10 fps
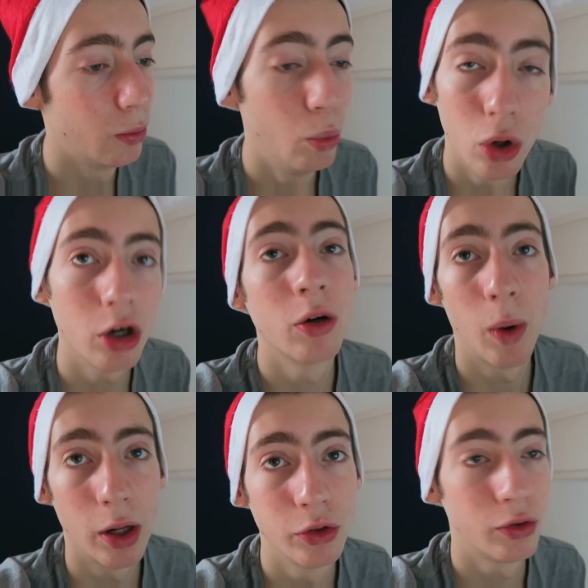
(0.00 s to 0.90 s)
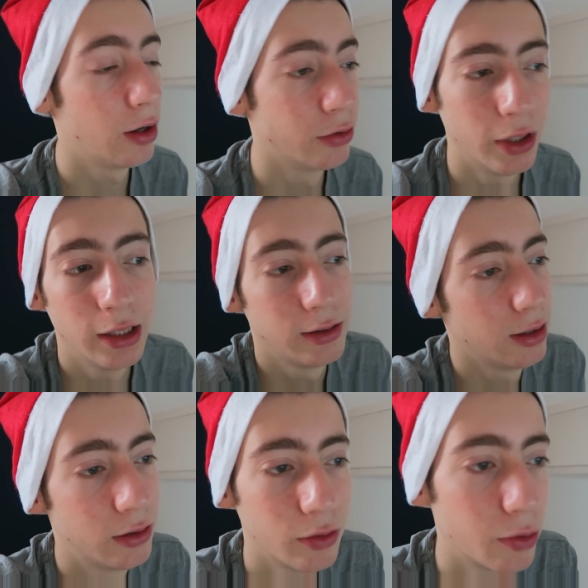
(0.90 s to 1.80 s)
work while I travel. That's
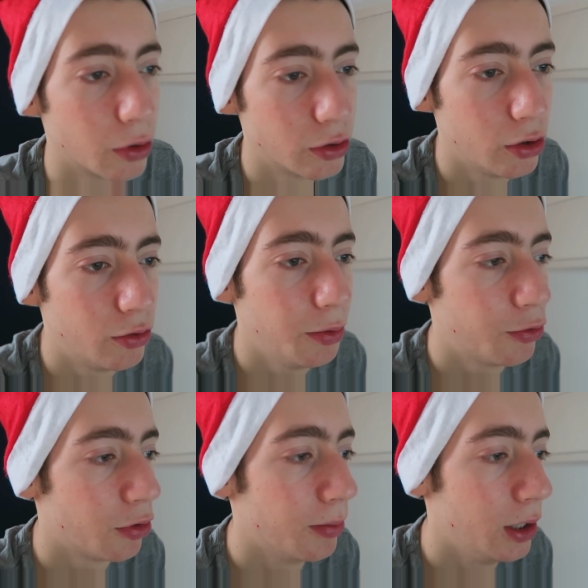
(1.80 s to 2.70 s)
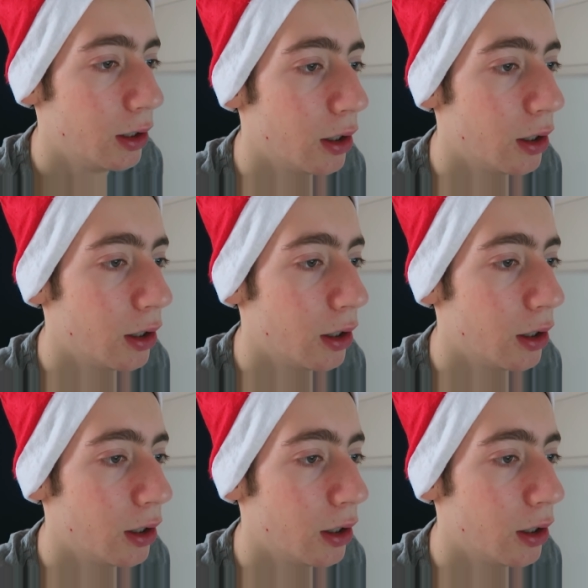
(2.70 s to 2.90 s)
of course a dream for me.